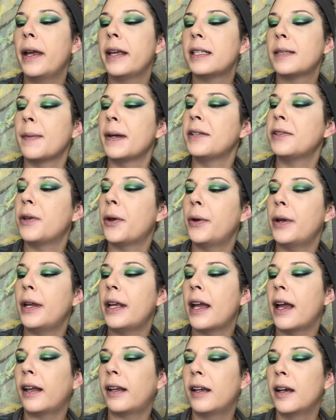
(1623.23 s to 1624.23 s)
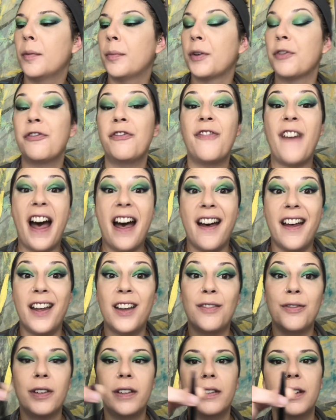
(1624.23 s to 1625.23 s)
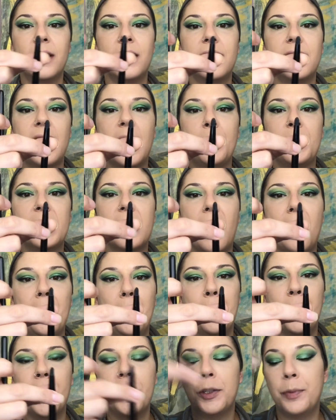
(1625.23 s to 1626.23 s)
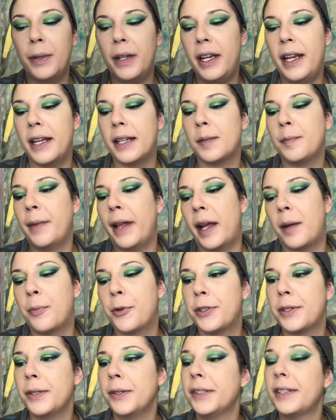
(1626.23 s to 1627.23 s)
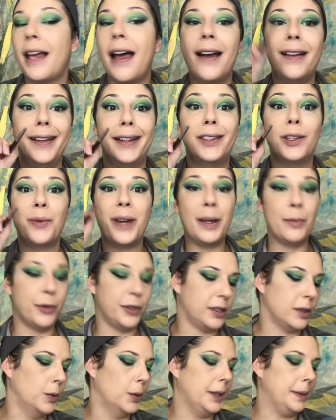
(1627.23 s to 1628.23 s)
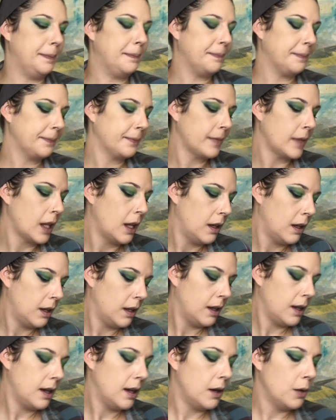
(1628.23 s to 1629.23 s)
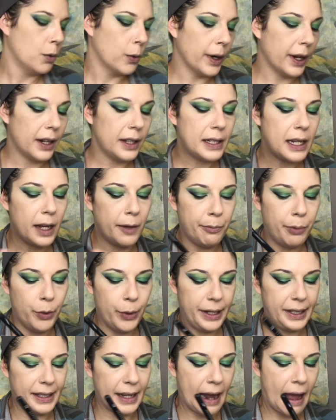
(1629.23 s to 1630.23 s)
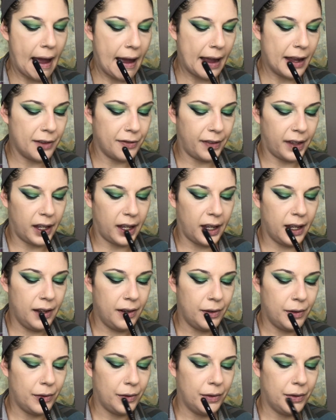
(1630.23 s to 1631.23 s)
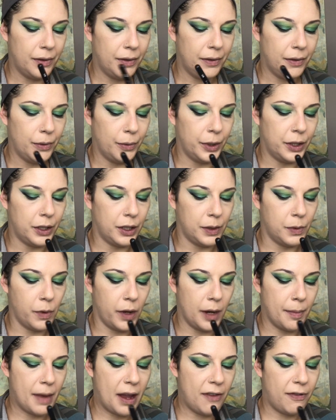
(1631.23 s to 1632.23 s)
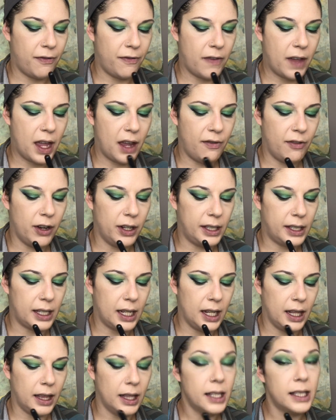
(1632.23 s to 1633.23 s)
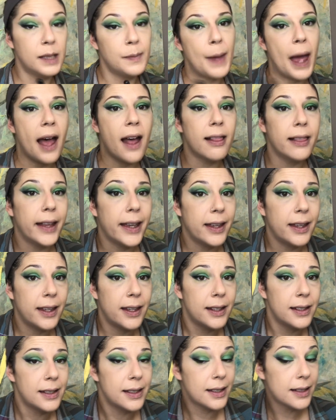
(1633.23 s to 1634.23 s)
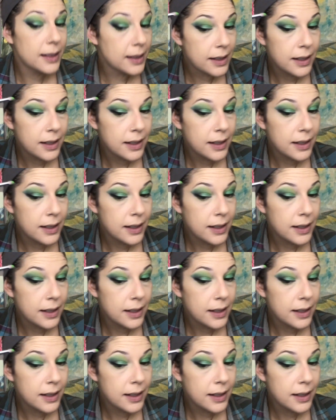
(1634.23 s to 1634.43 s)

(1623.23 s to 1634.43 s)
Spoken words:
It's my Zodiac number 5. It's the same style brush, but he has black bristles. I like the white bristle one. We're going to take Poison Ivy, which is one of my favorites in this palette.